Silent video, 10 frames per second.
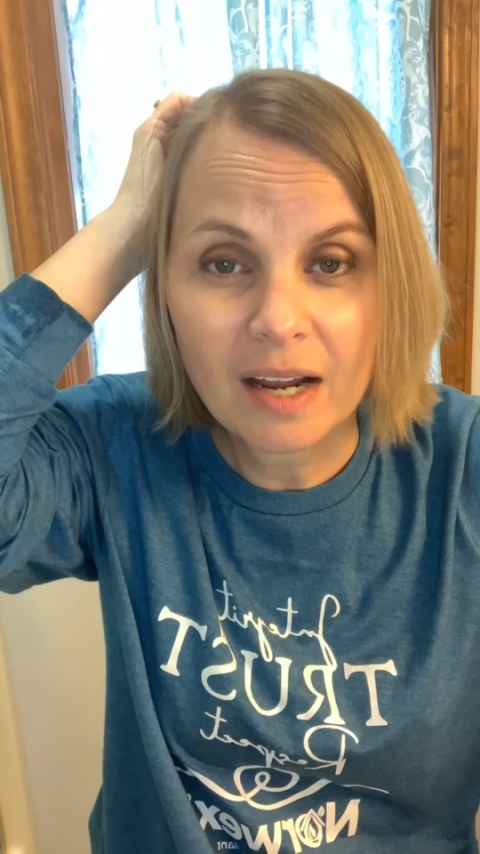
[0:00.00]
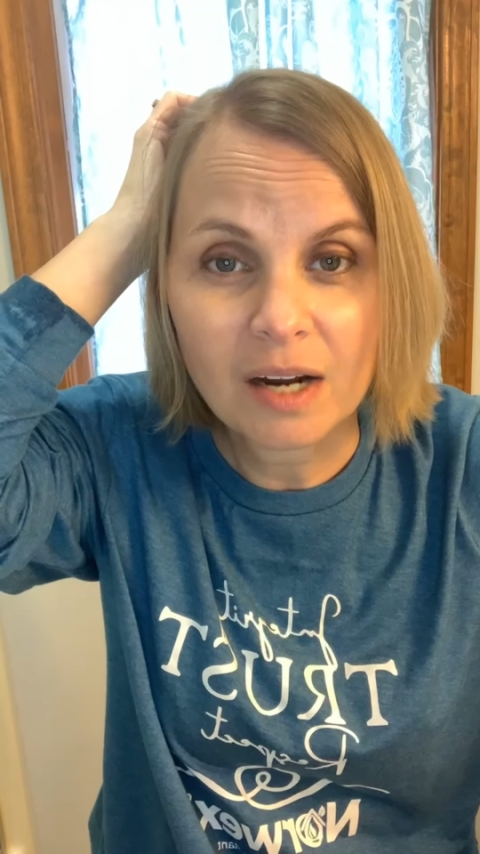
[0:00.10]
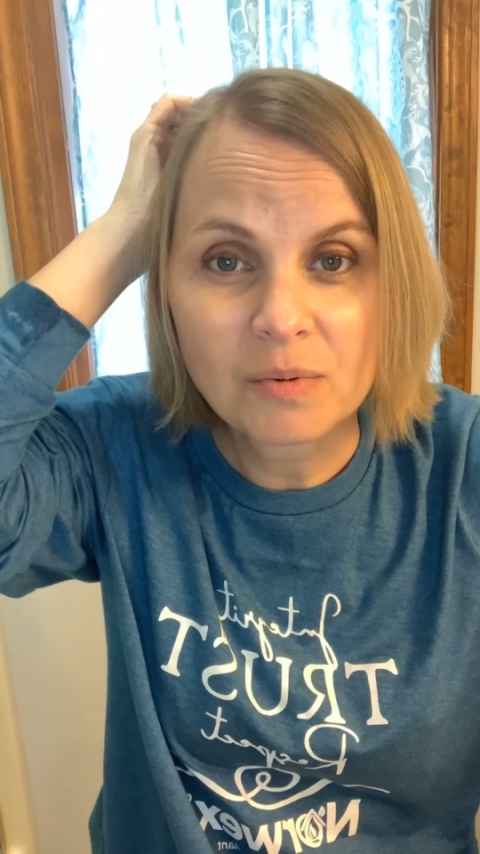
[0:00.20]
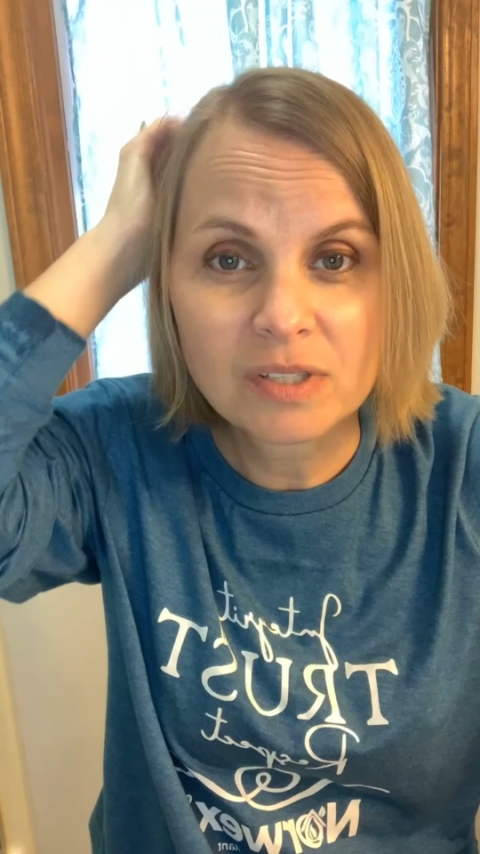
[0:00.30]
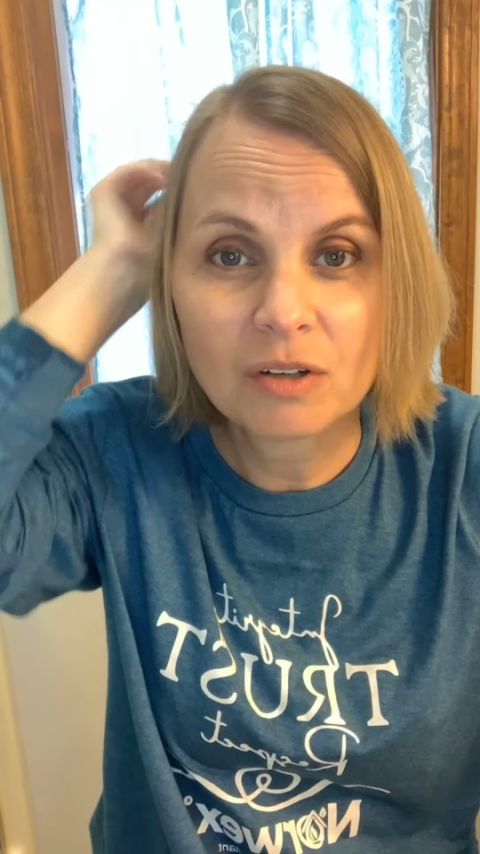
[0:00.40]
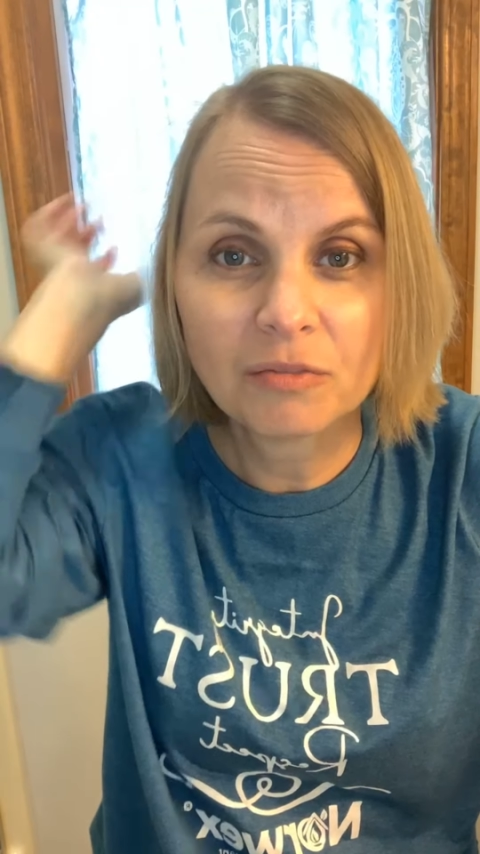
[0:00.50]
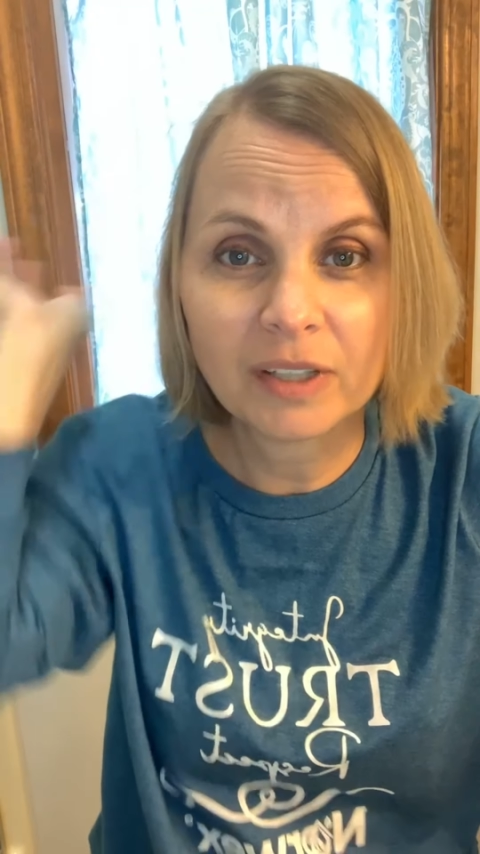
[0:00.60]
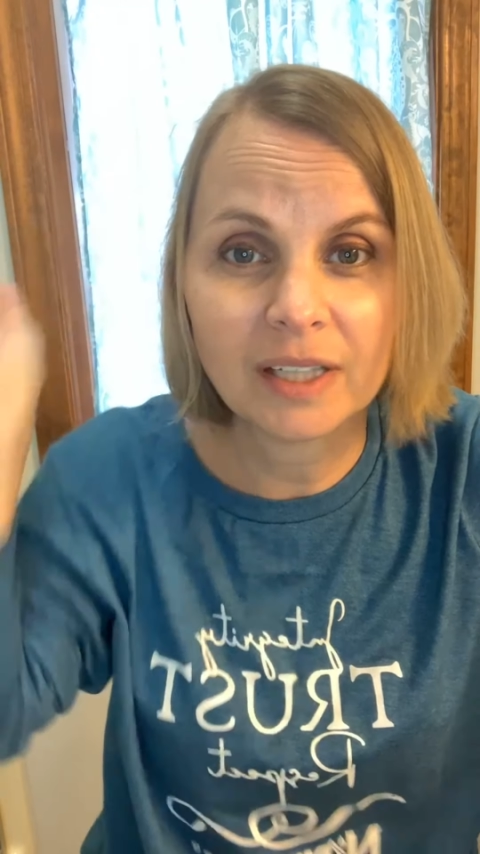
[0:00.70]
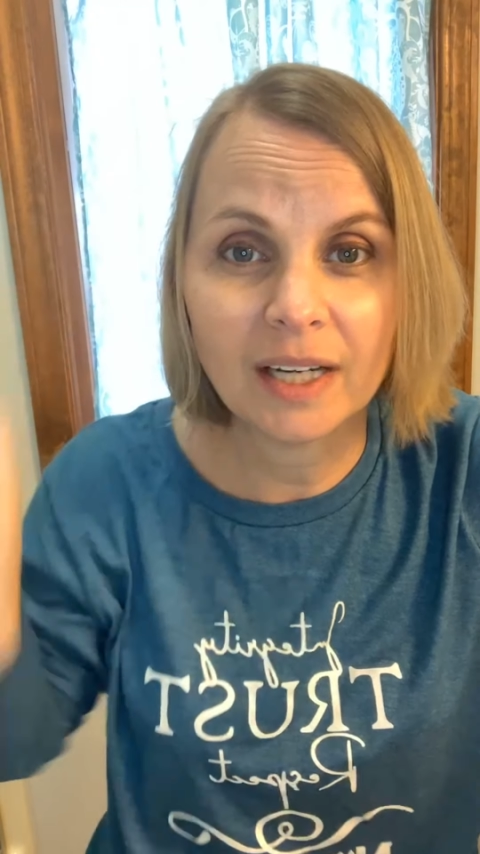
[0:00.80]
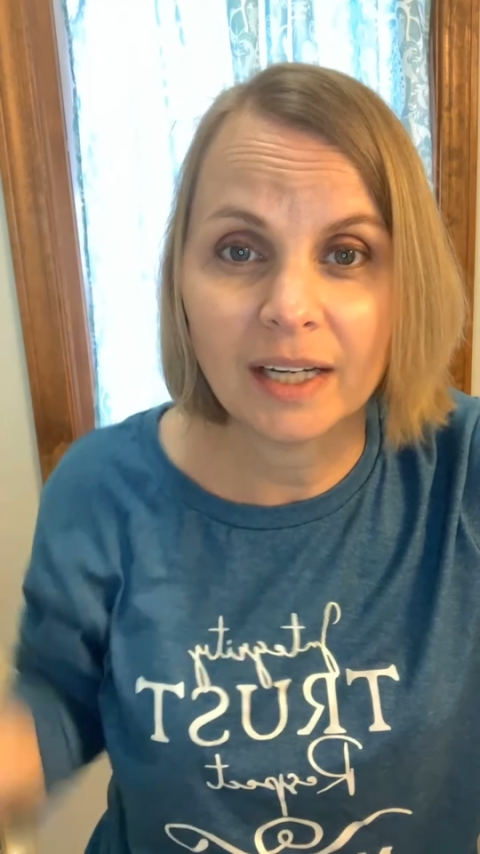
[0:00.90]
I was no fun
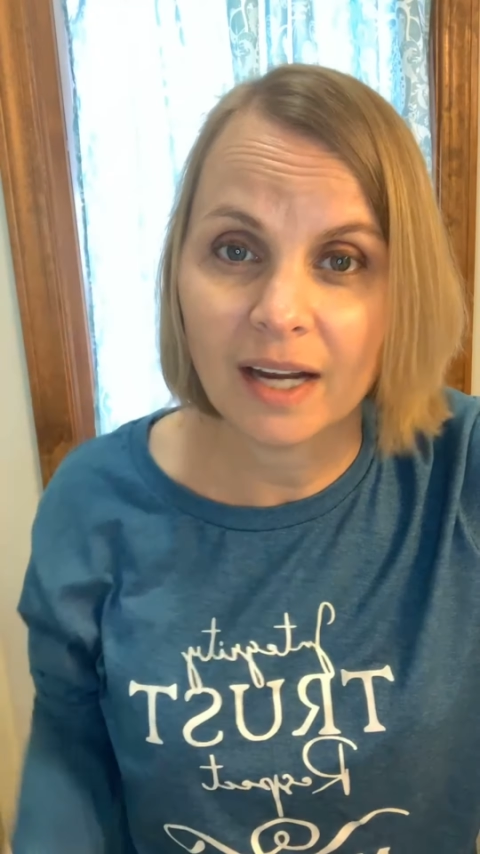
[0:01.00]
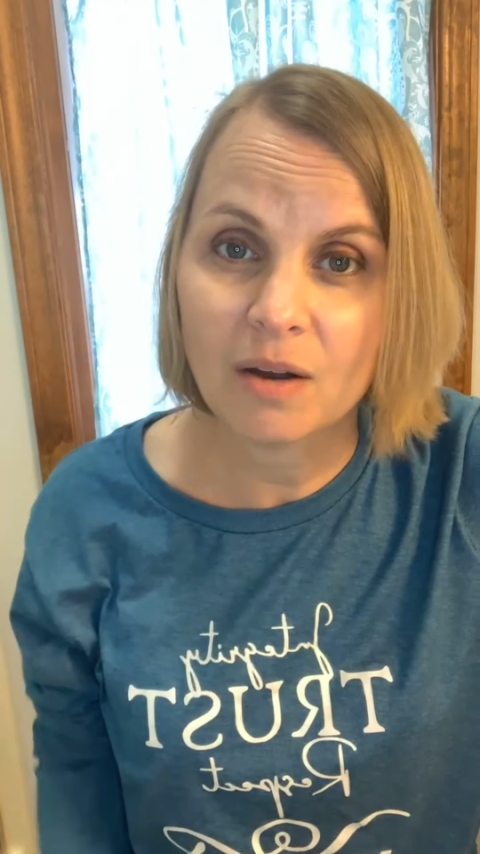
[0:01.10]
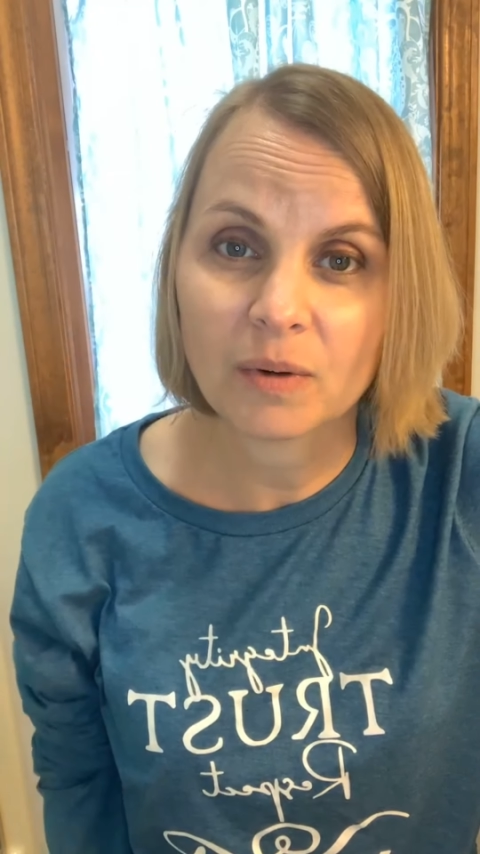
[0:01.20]
to hang out